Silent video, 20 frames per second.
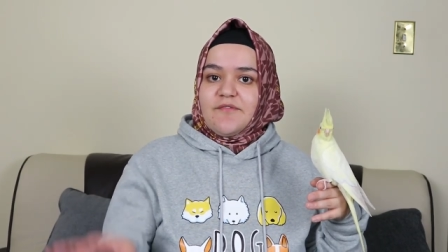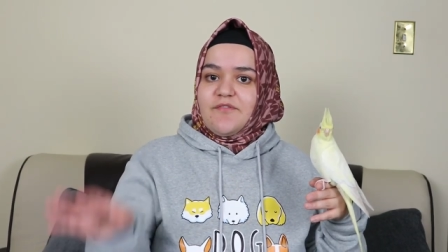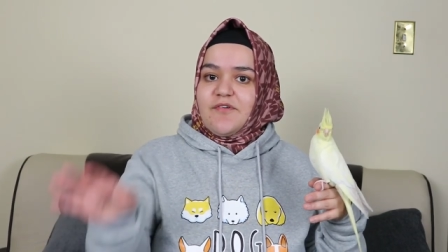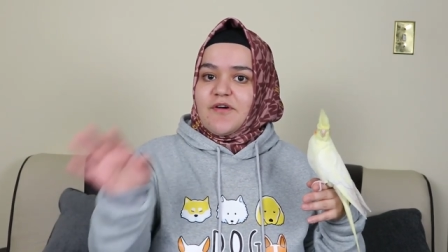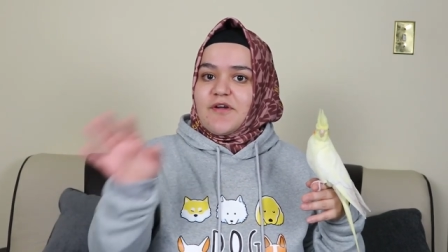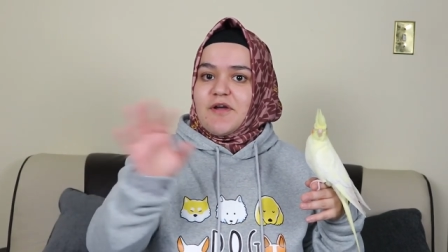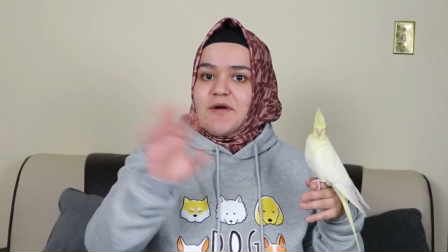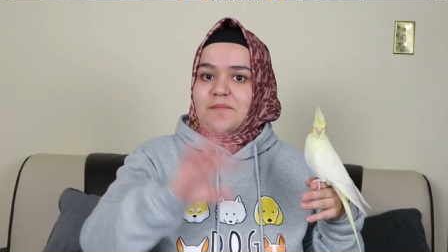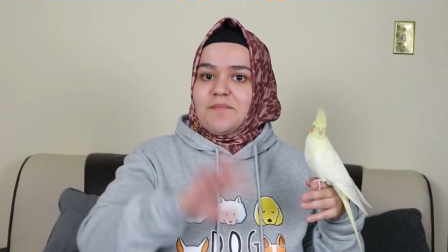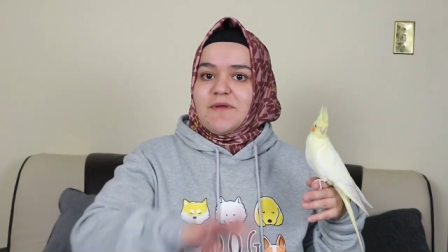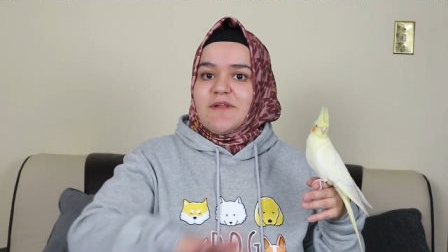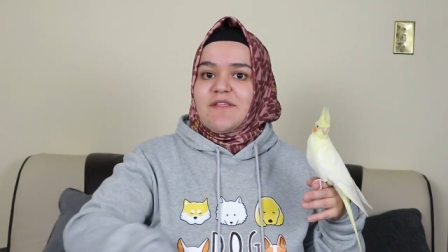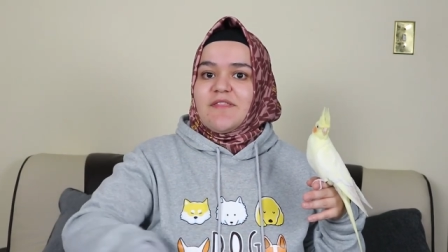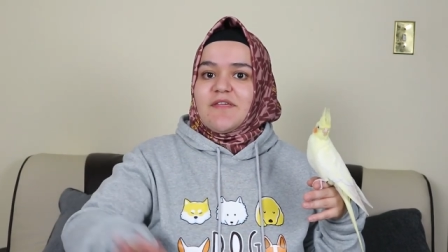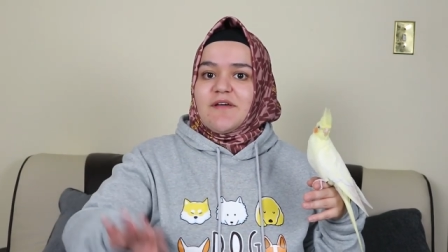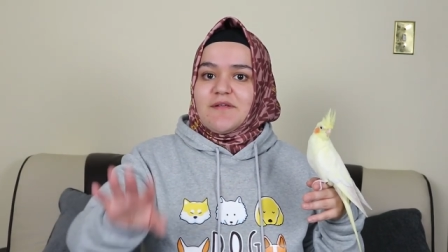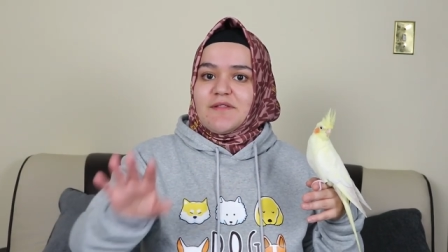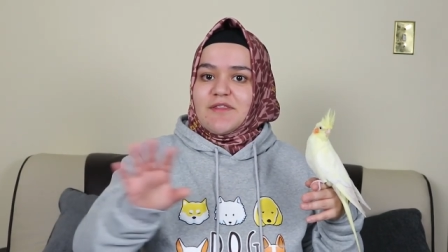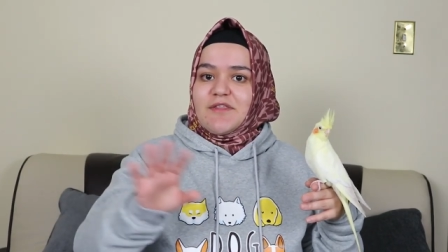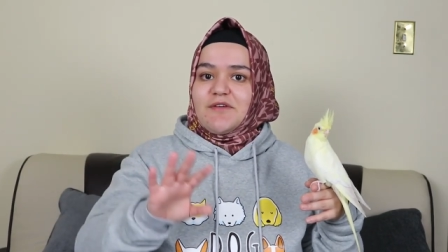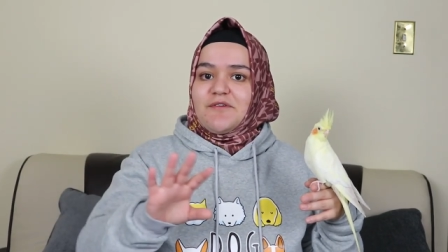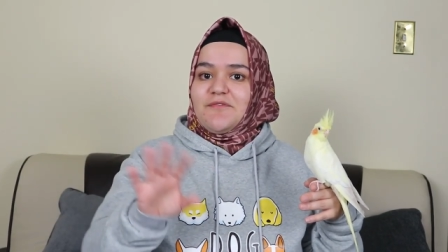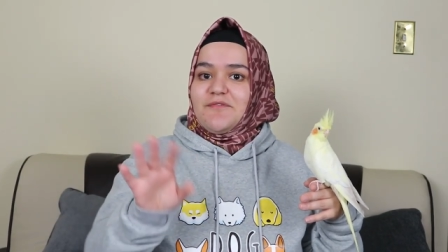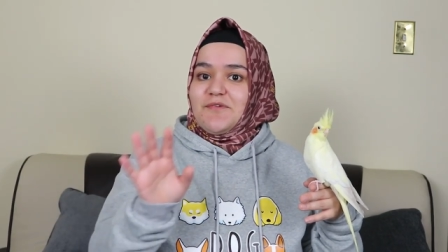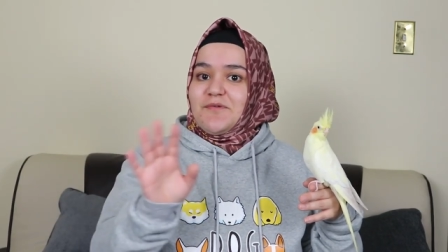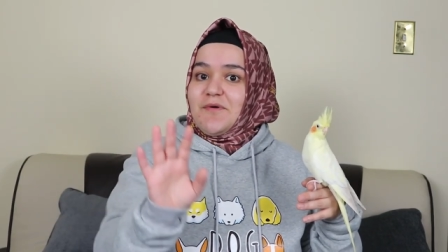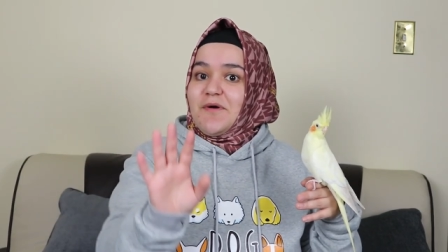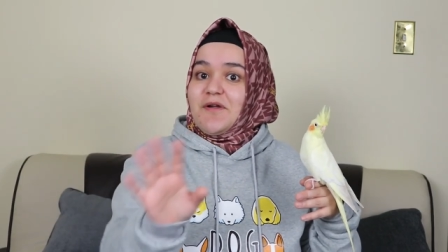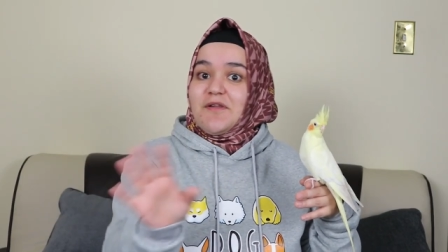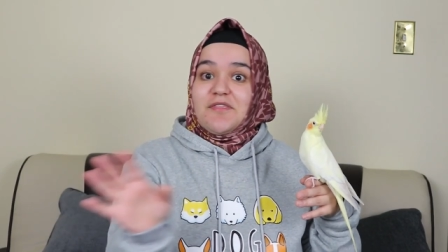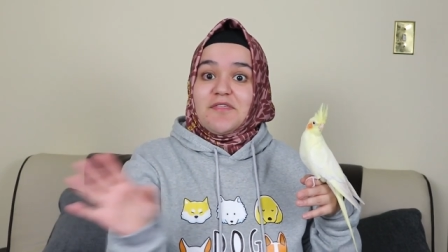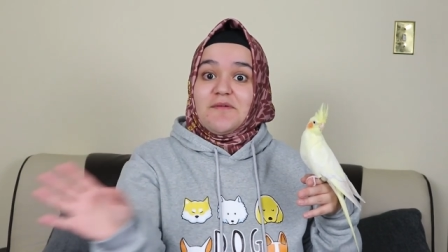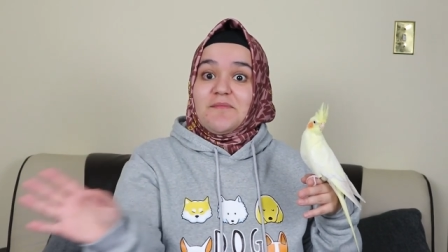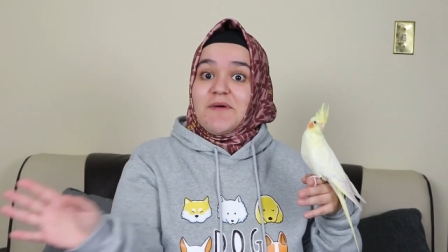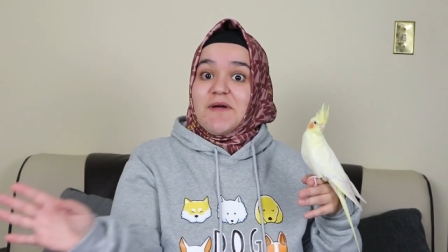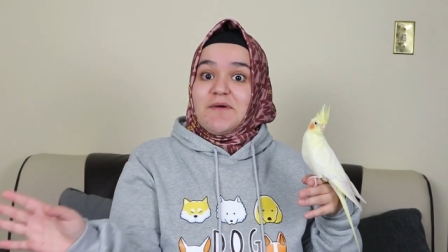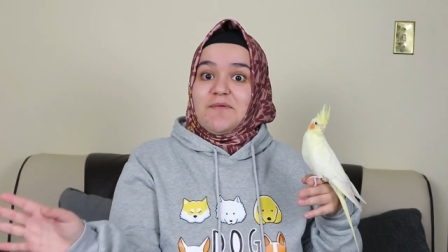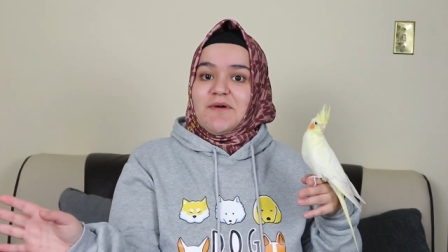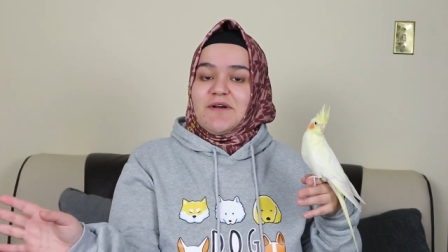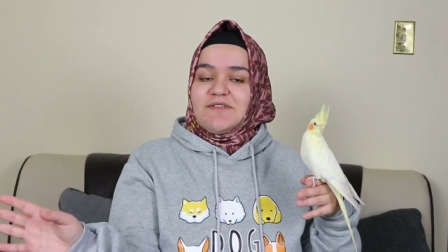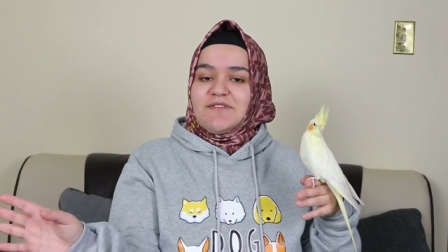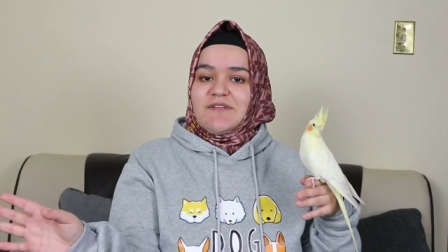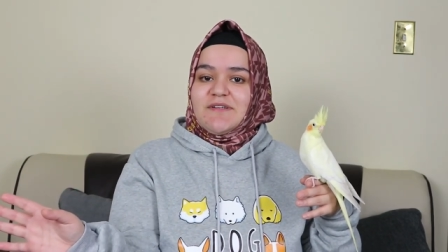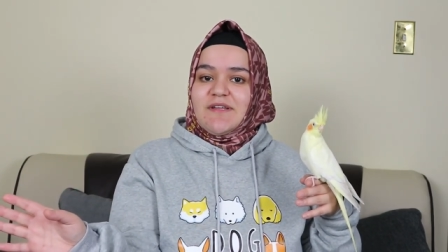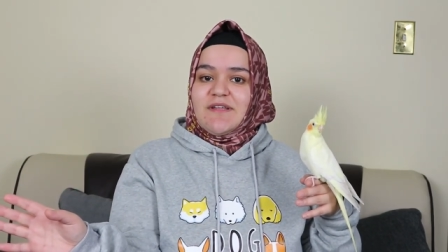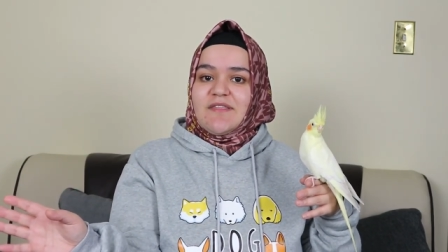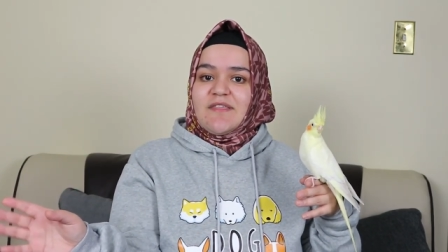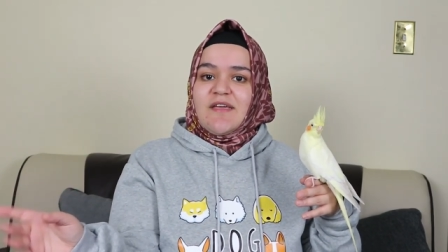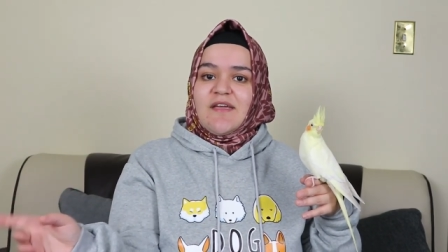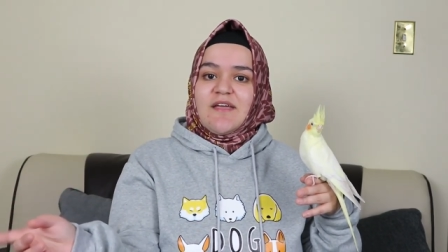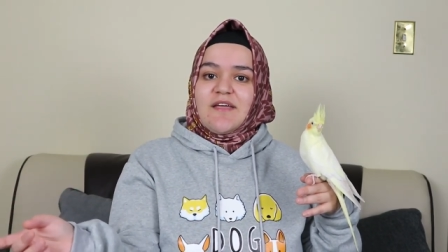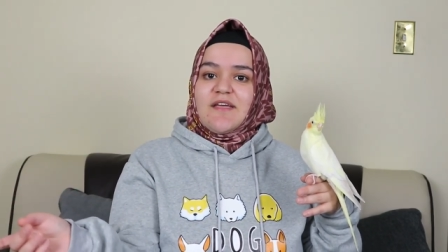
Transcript: for companies out there, if you are somehow watching this,